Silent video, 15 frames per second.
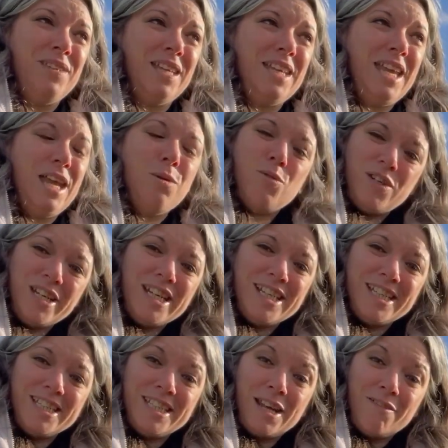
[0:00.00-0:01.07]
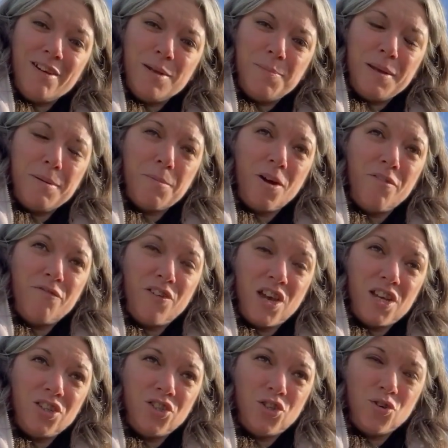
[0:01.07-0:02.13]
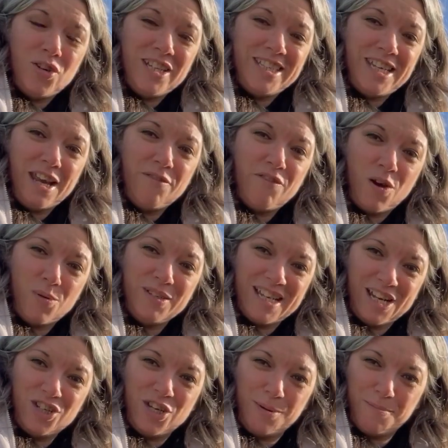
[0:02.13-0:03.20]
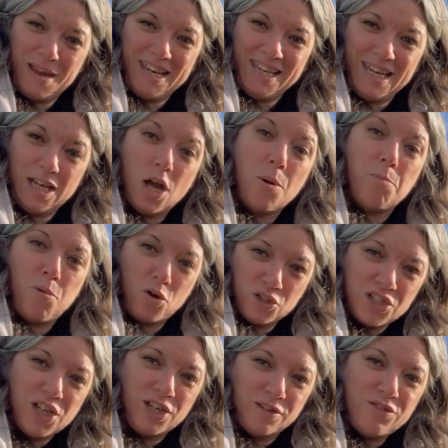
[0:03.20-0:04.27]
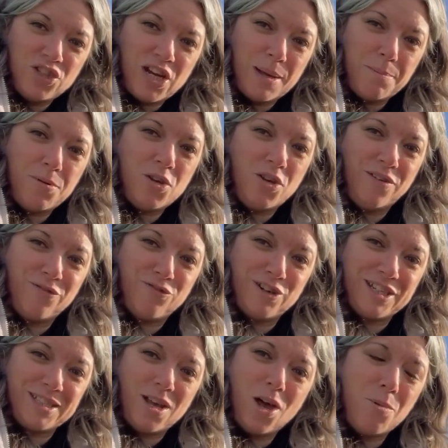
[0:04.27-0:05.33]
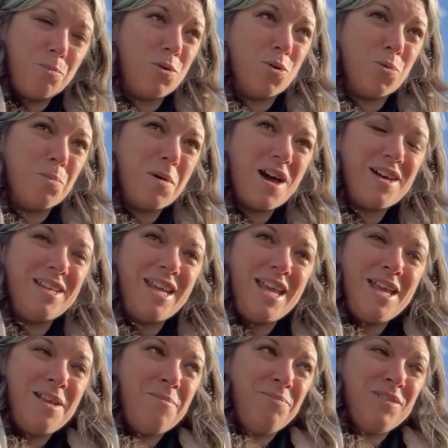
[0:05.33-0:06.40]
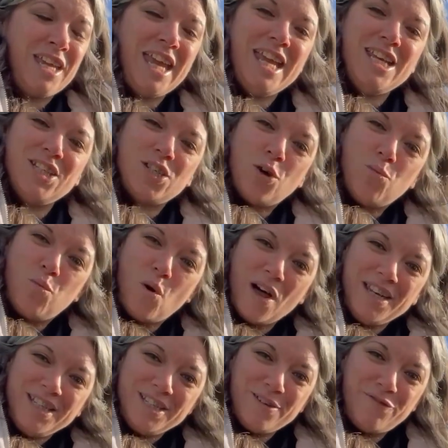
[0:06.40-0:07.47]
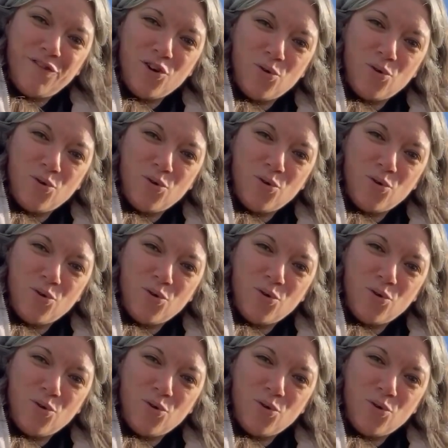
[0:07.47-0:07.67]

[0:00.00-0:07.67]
It wouldn't necessarily be my first choice if I was actually making a bottle of shampoo, for example, but it's a wonderful,